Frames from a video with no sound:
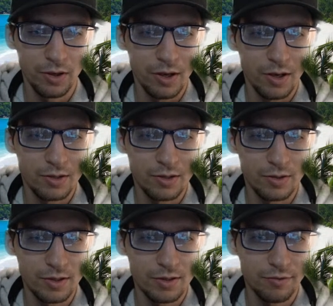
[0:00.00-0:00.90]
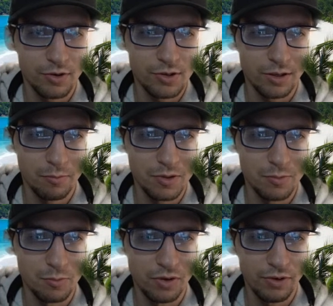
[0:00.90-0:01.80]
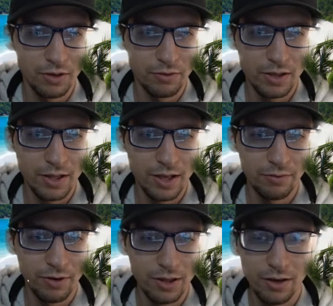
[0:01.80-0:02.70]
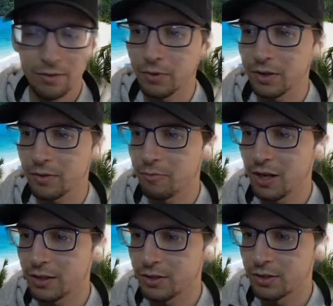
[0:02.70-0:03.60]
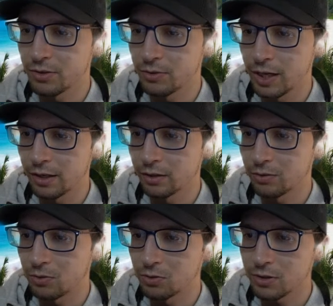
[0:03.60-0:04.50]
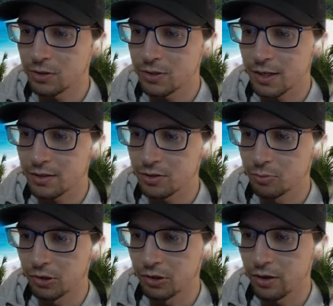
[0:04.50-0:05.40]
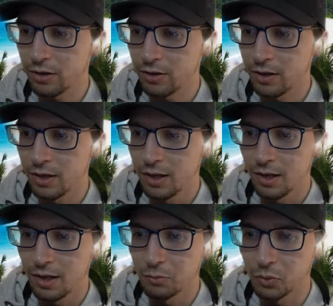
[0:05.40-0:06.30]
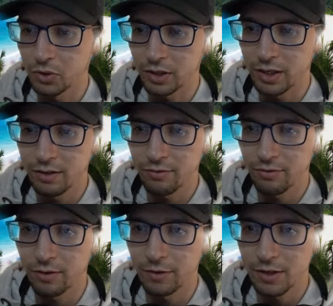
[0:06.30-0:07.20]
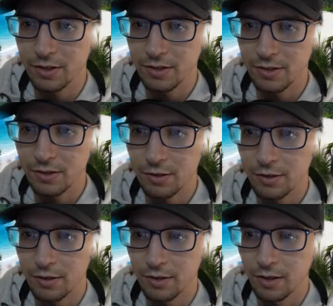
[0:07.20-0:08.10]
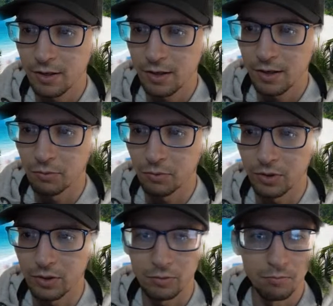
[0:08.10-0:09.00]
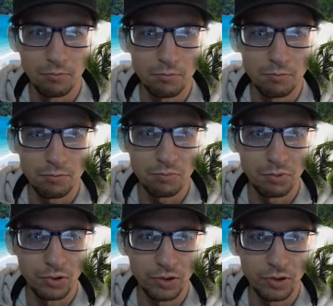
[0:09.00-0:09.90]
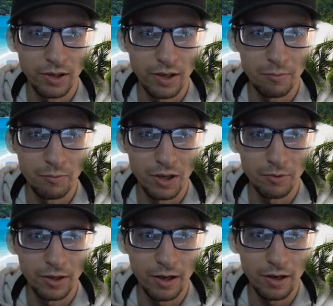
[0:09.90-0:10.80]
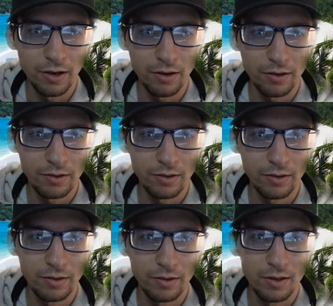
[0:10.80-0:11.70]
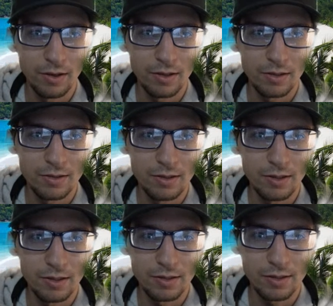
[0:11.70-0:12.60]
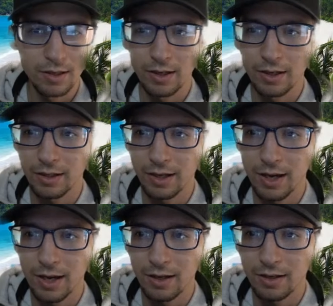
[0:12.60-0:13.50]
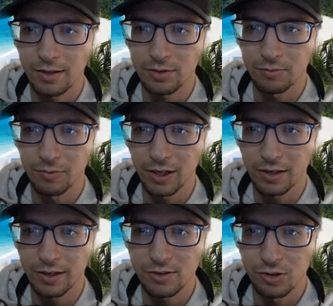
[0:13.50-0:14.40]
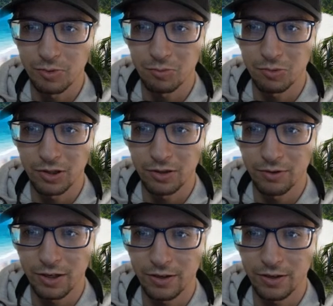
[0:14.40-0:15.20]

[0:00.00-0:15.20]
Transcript: So since the first clip is moving right there, we're gonna make it do a horizontal blur. We're gonna keyframe this. We're gonna blur that baby out, just like that. It's gonna make it a super blur, right?